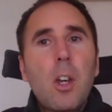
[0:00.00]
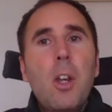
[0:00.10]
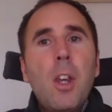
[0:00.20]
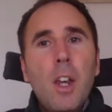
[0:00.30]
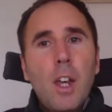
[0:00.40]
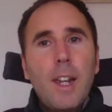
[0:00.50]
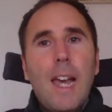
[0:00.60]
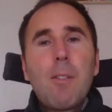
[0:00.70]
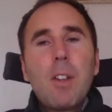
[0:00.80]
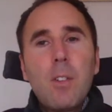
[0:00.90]
So
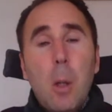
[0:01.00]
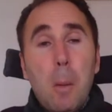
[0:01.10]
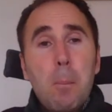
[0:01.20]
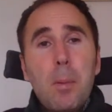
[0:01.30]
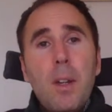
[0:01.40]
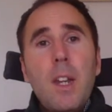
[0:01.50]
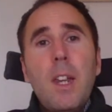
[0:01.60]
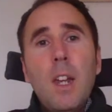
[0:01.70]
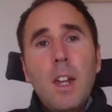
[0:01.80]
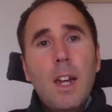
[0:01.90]
Gavin's
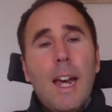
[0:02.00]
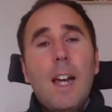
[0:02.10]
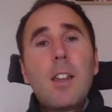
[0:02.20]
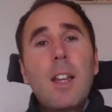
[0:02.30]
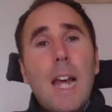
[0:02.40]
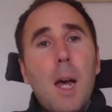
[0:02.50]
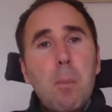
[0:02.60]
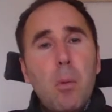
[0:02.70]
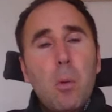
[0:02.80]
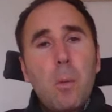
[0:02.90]
company has an
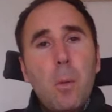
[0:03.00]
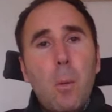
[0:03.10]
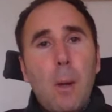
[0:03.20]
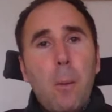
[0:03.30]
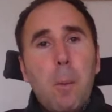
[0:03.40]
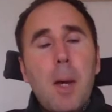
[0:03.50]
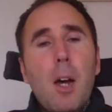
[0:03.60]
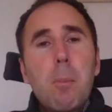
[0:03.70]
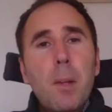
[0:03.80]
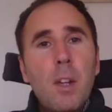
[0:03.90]
app called the Welcome
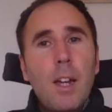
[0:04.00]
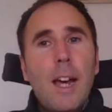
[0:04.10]
app,